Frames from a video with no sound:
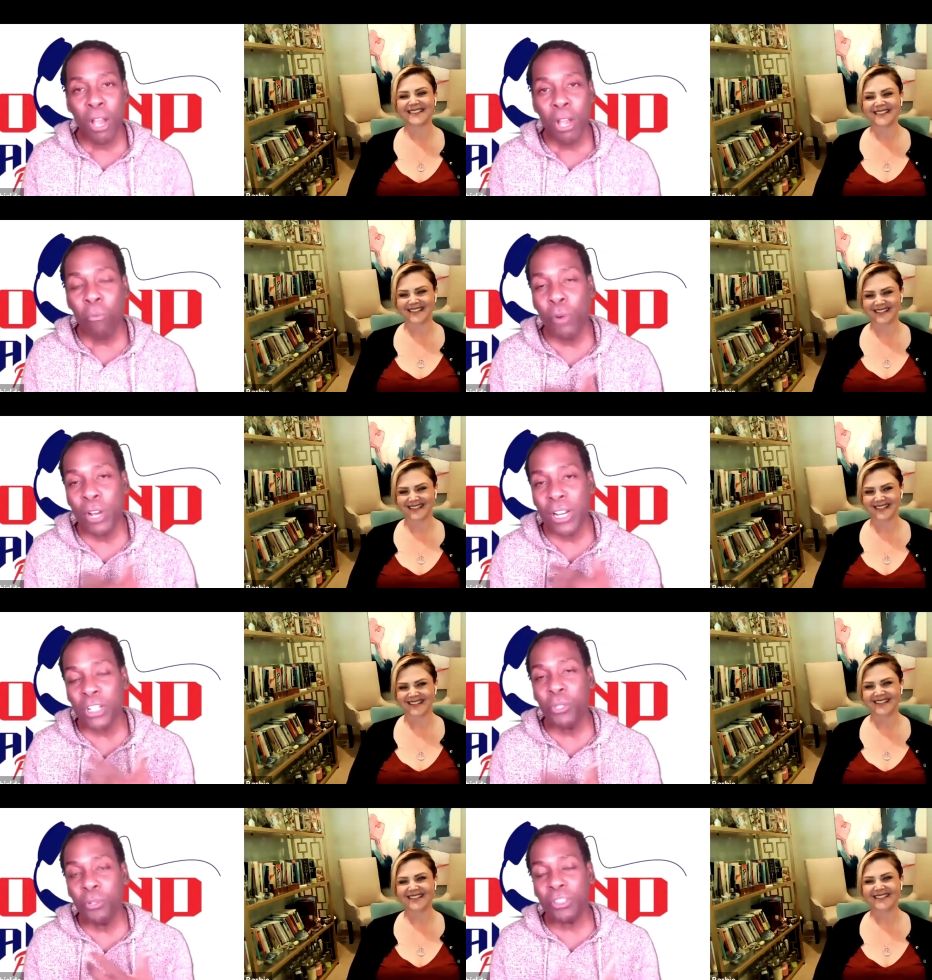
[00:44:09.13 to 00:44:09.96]
Speaker 1: What
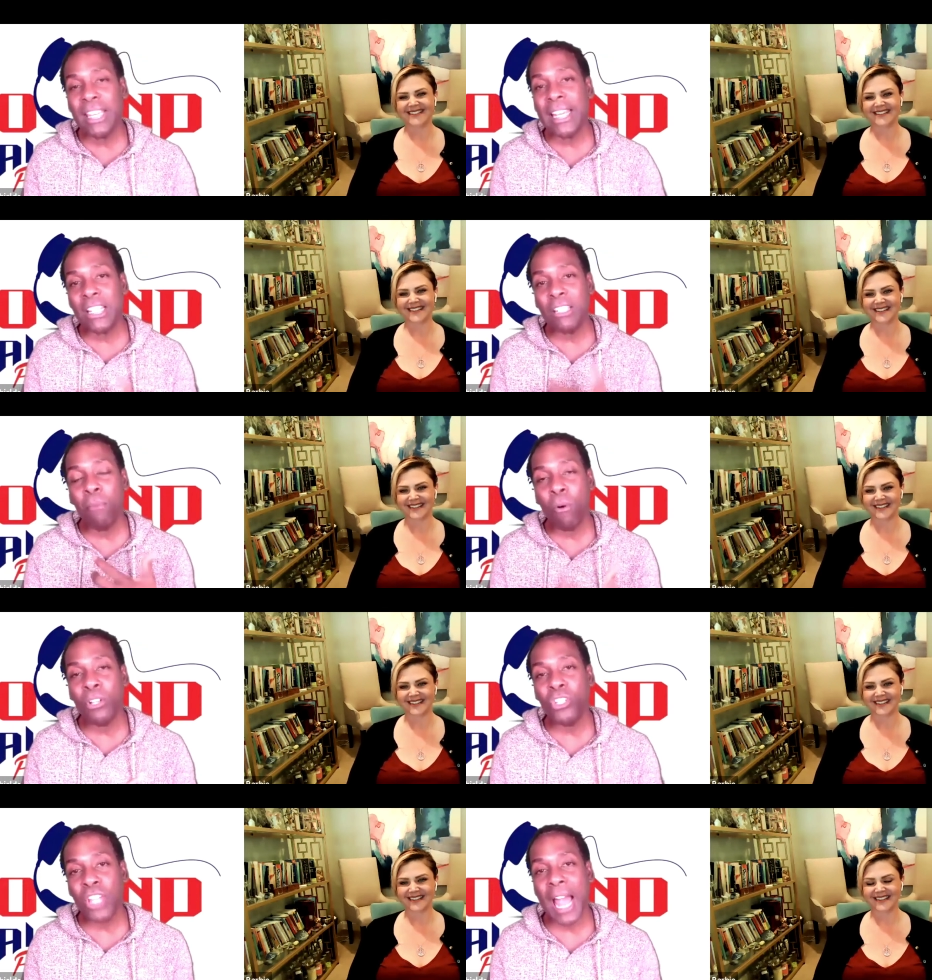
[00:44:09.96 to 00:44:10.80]
do you think is more
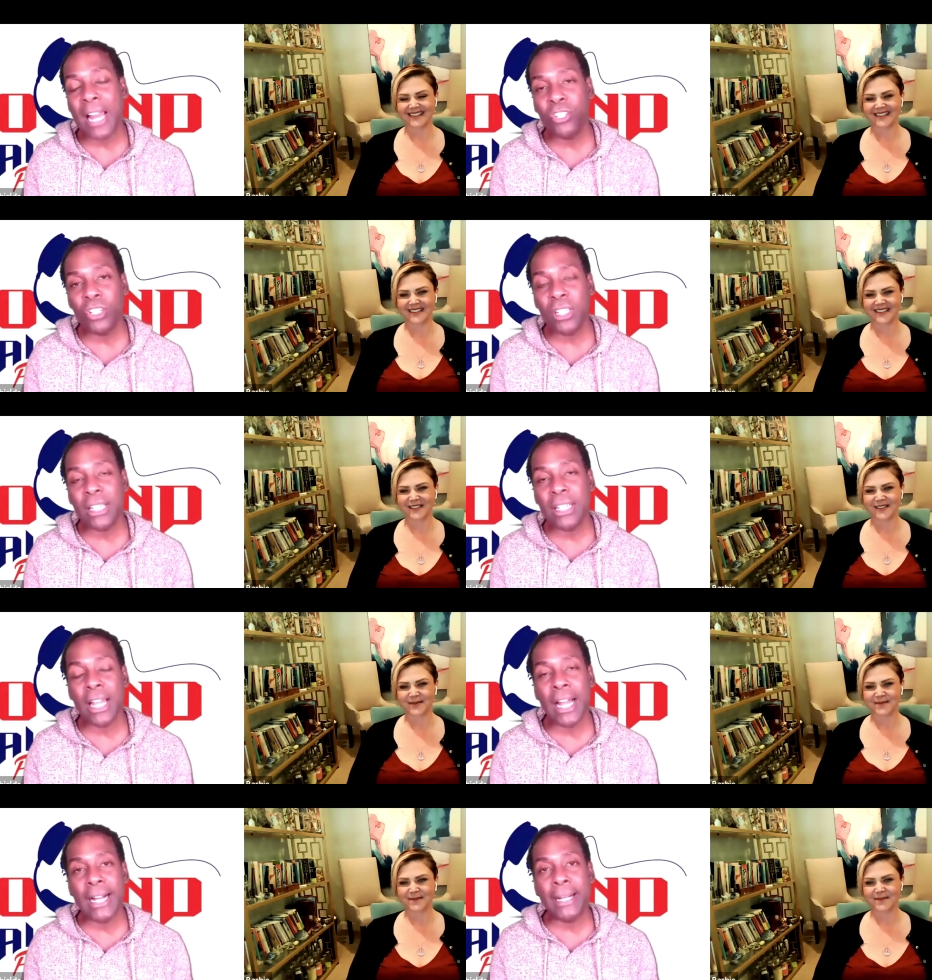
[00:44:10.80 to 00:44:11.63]
challenging
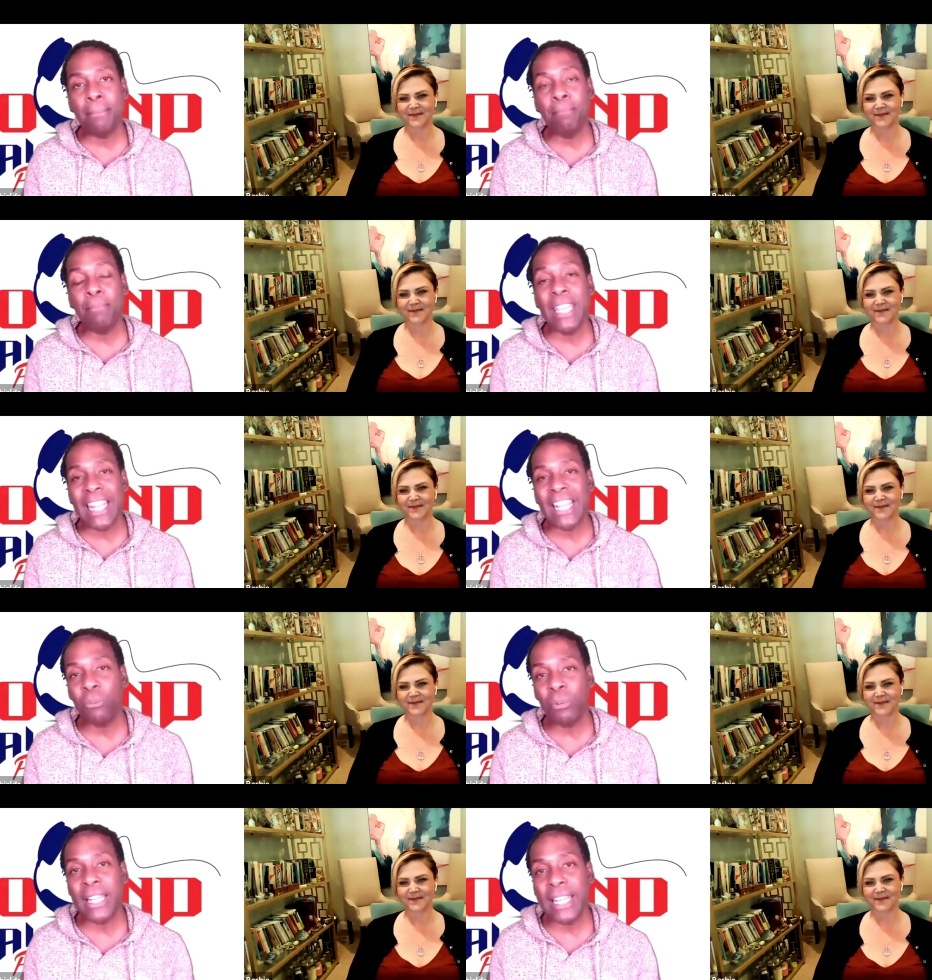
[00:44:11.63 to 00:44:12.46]
uh, being in a
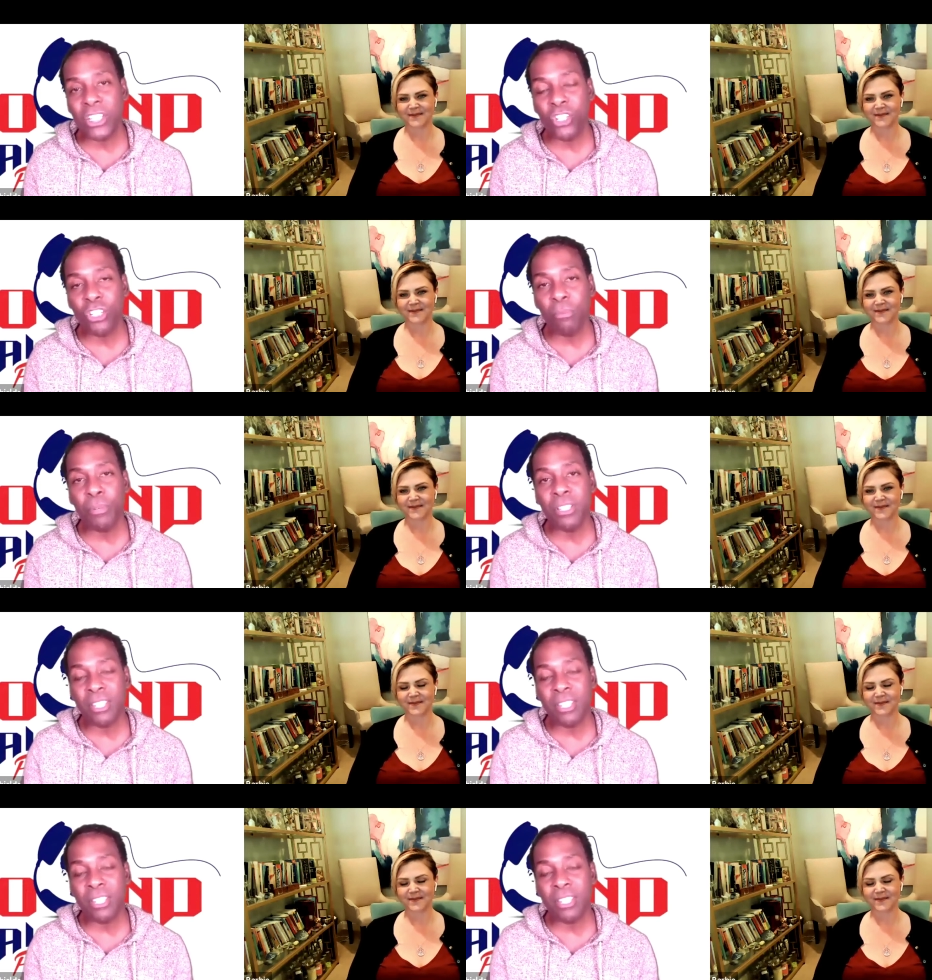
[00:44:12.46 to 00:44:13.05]
relationship with